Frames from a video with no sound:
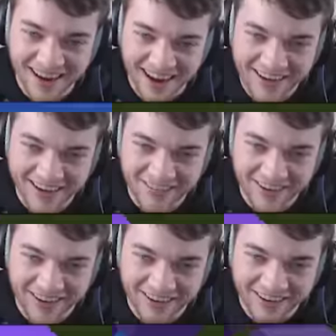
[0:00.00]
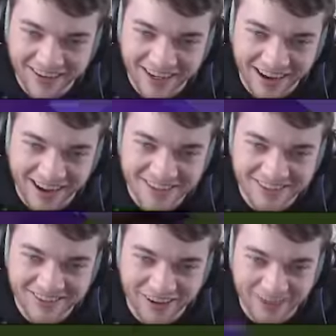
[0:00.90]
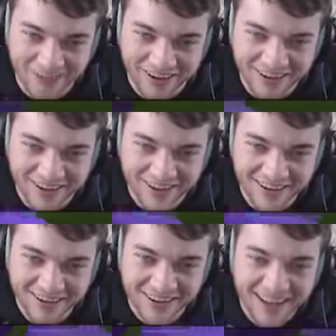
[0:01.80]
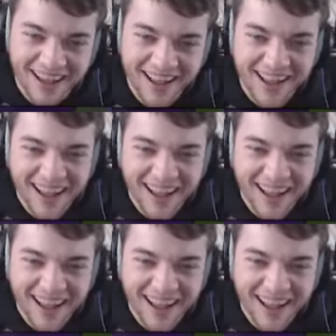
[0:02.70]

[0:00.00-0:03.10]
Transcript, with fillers: hit any of your arrow shots. It's really funny. I'm. I'm. I'm.